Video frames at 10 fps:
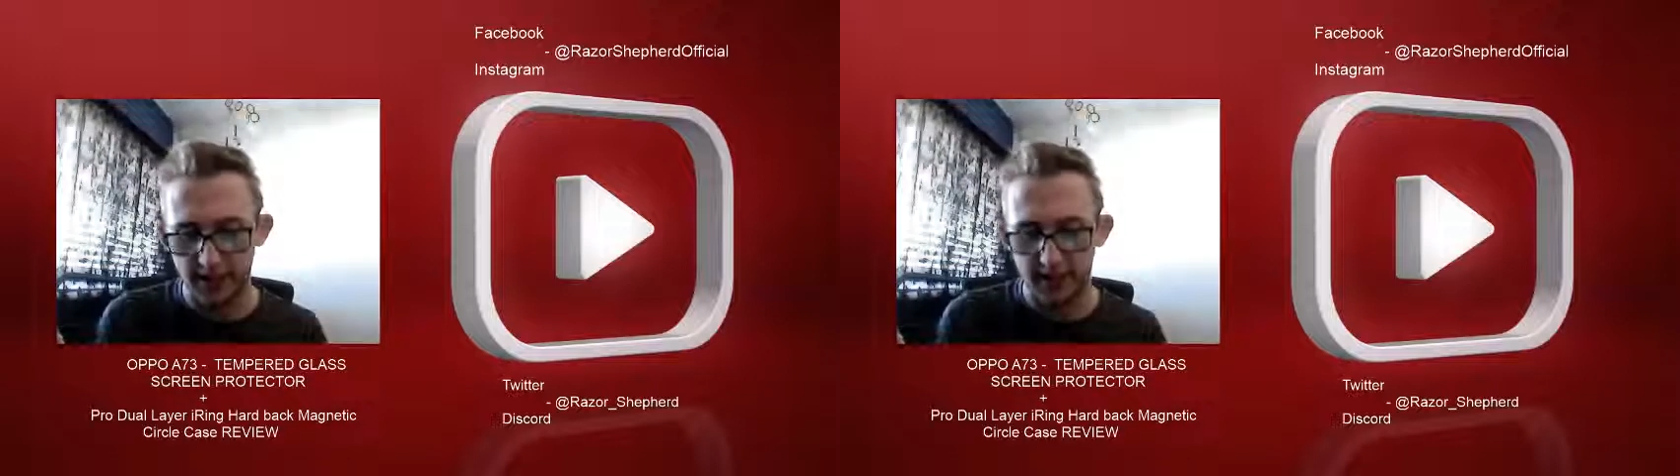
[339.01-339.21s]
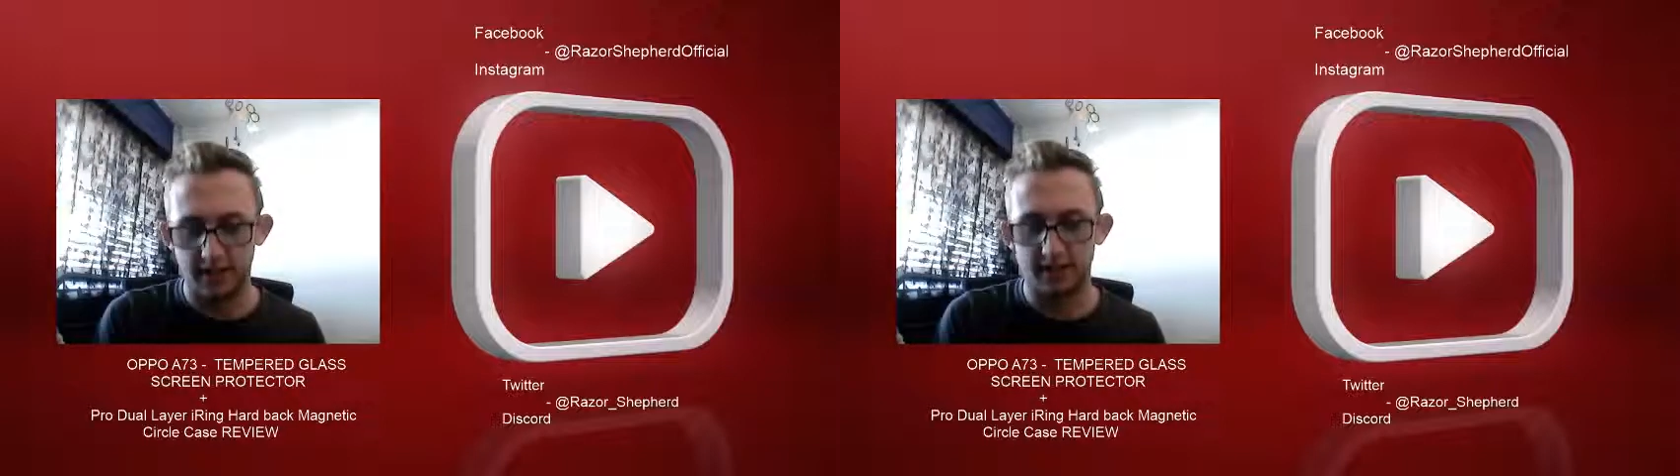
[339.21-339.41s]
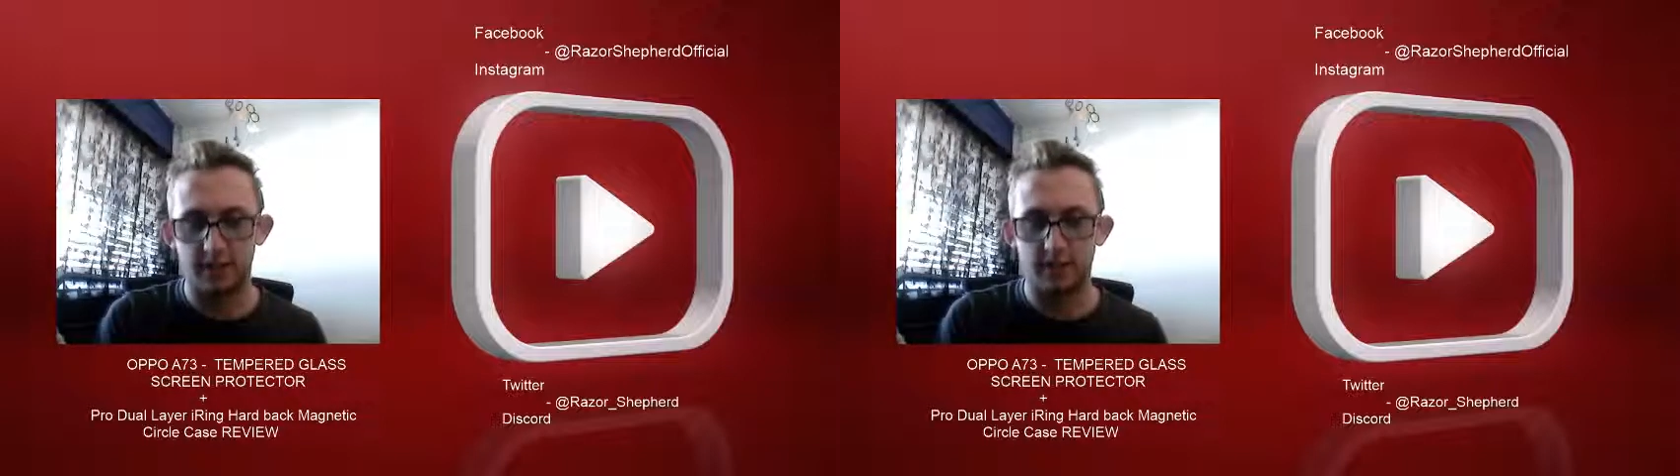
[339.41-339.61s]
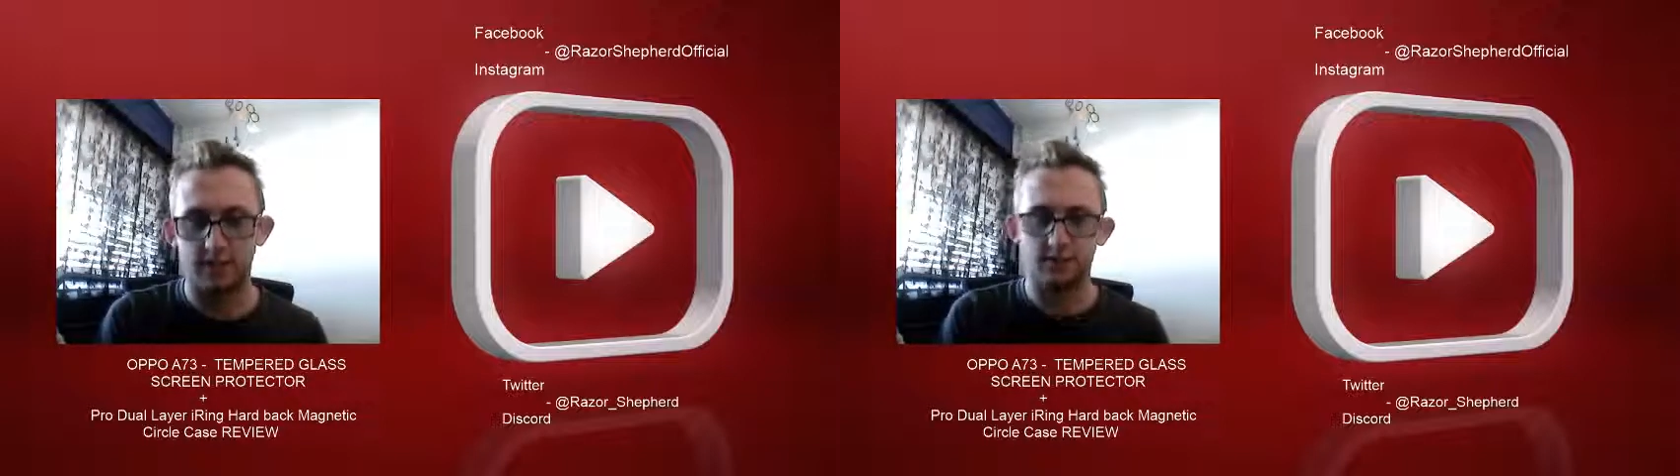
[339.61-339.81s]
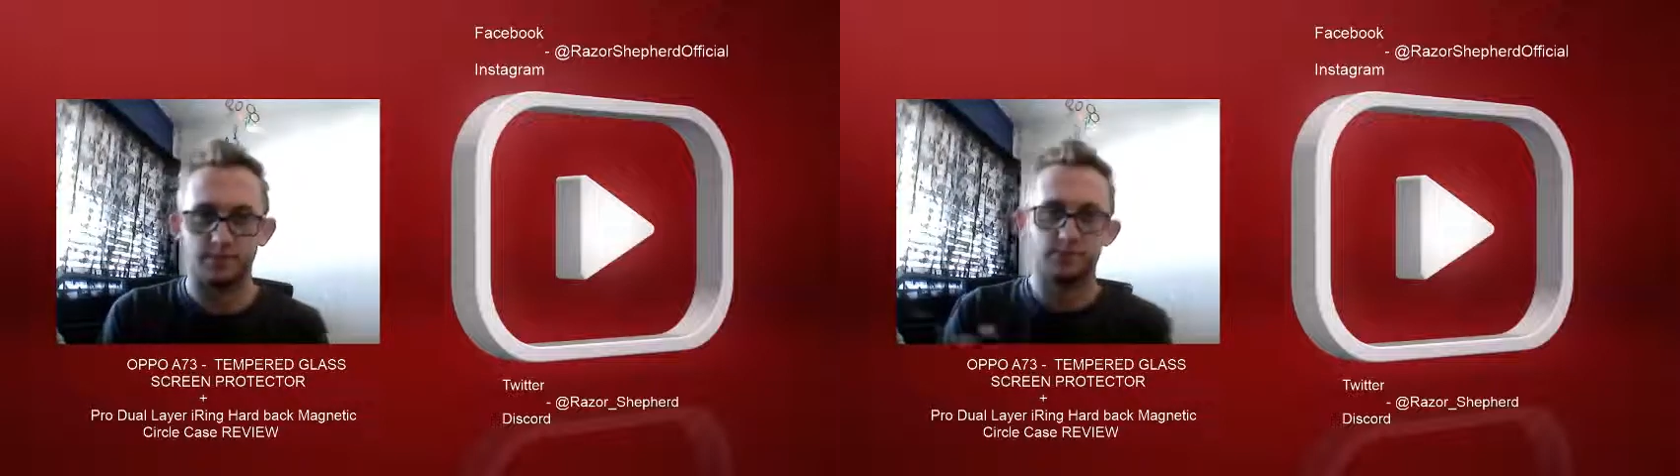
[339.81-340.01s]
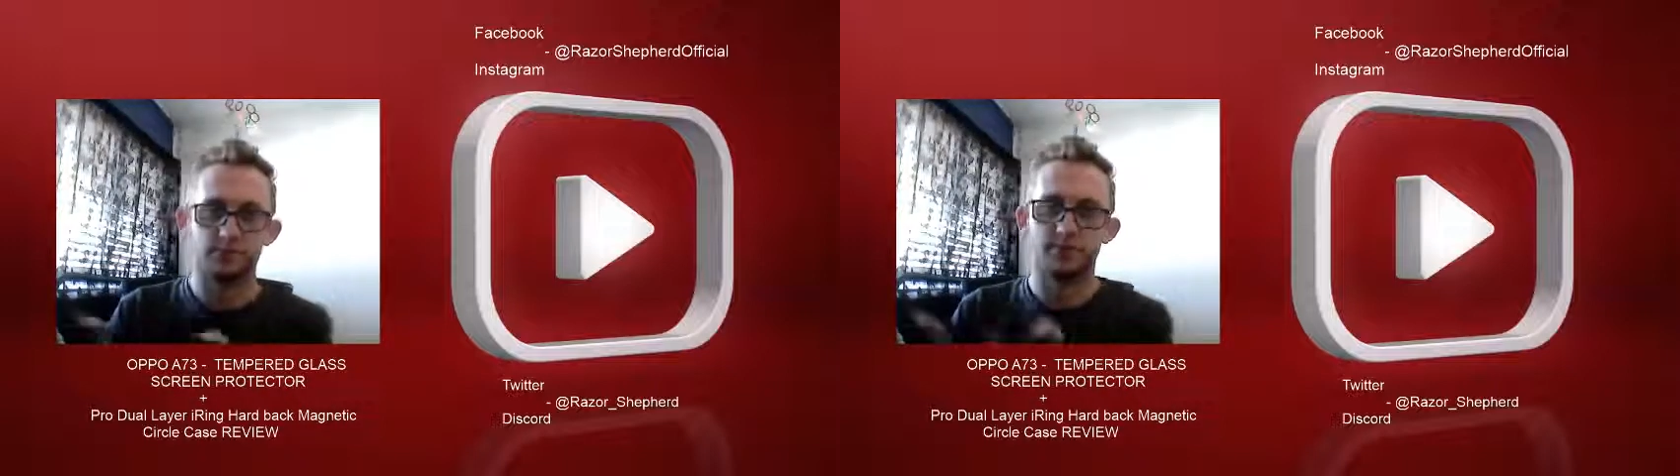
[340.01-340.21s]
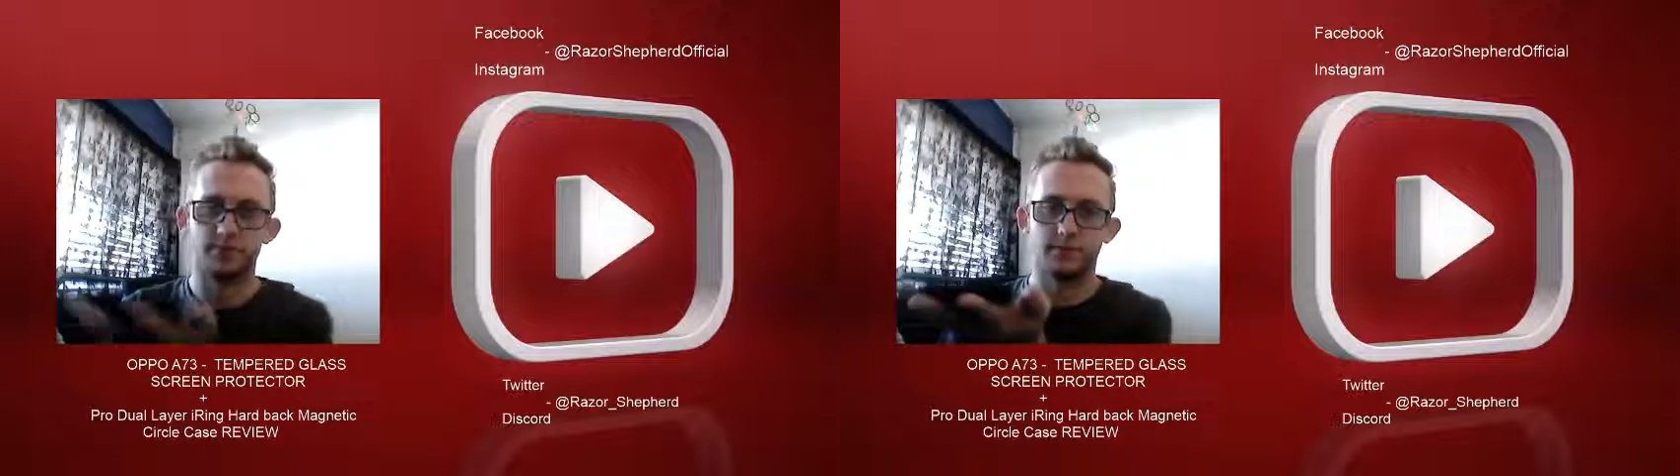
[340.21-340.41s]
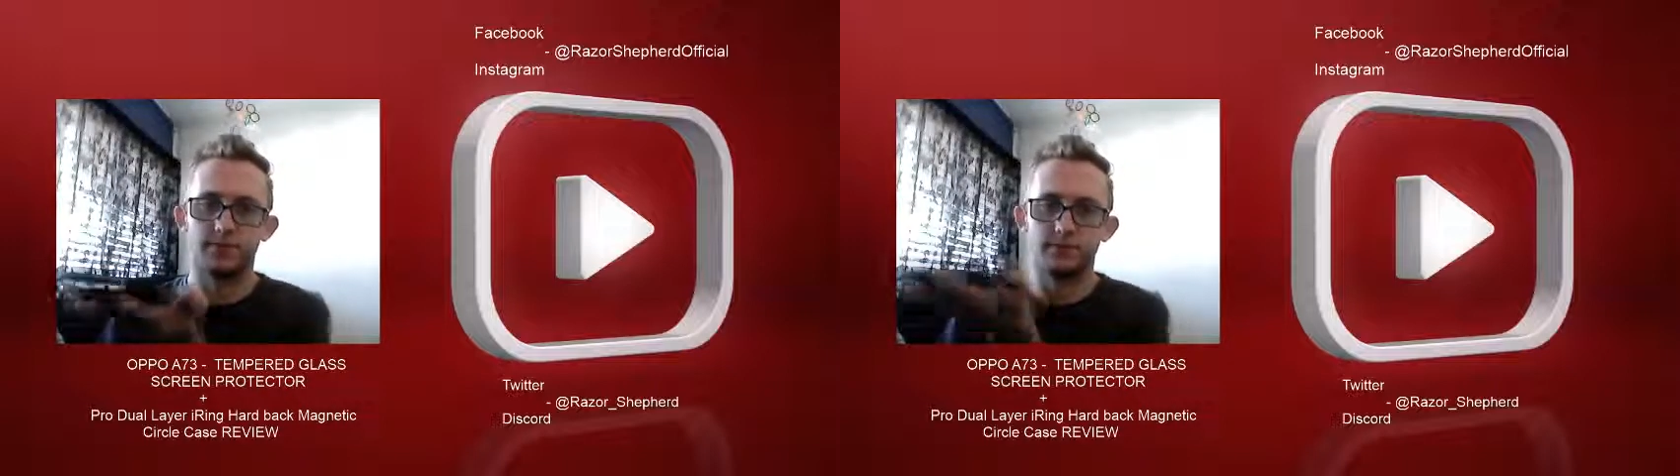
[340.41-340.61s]
and
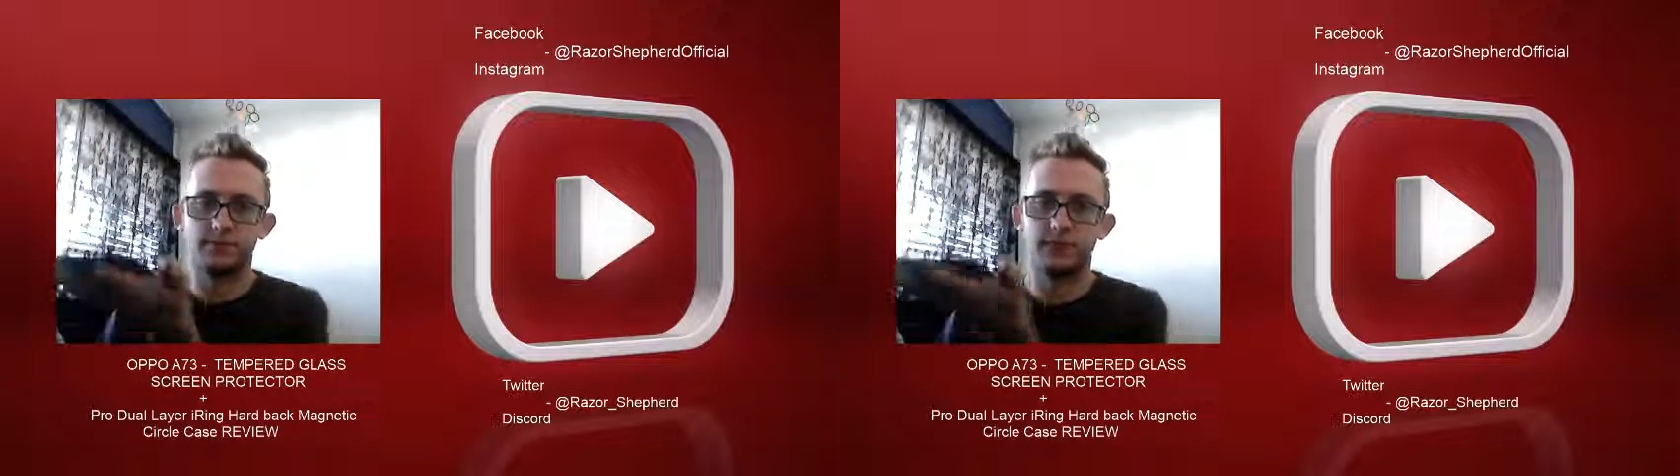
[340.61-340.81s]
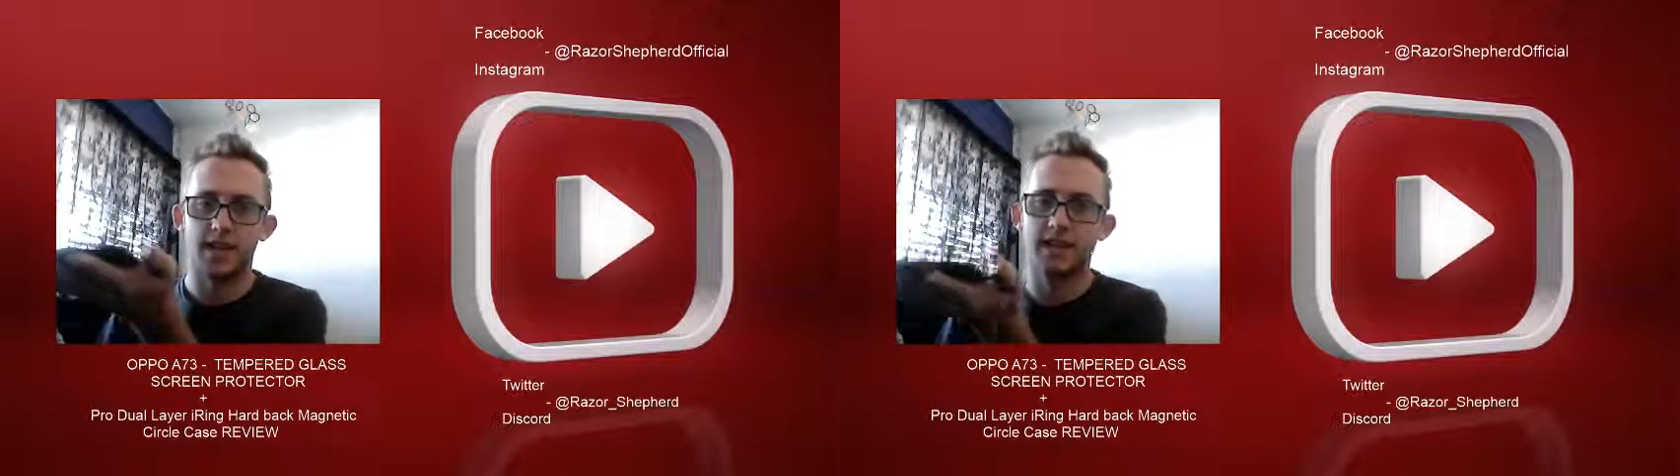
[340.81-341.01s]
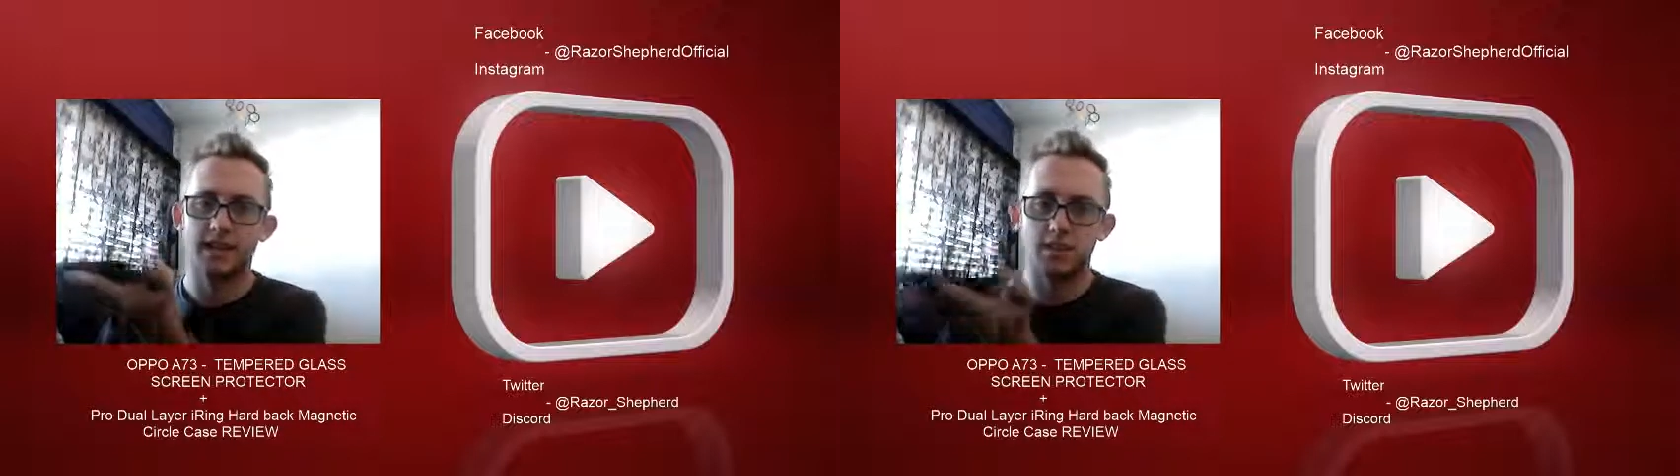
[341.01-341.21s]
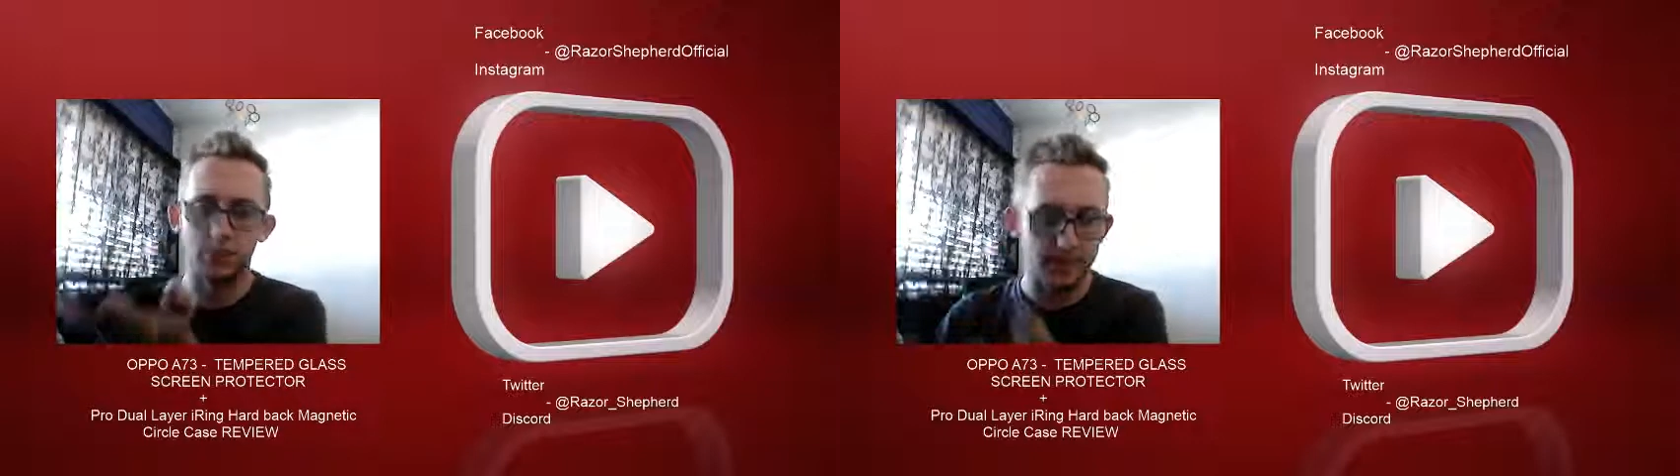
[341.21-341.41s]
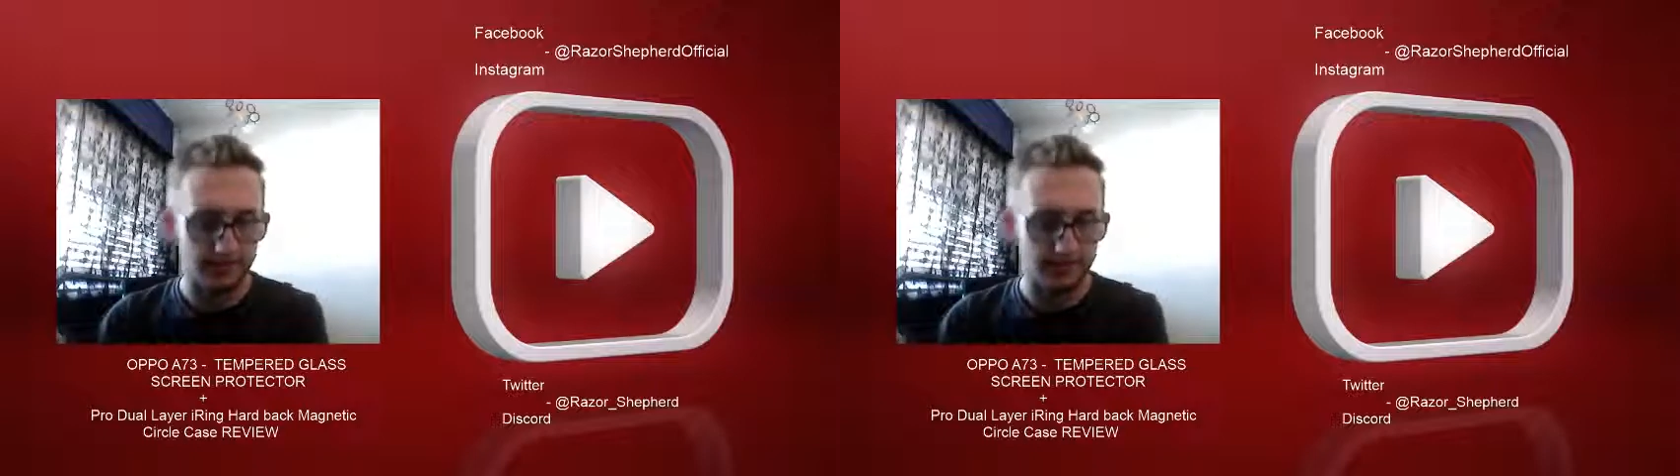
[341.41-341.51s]
slippery.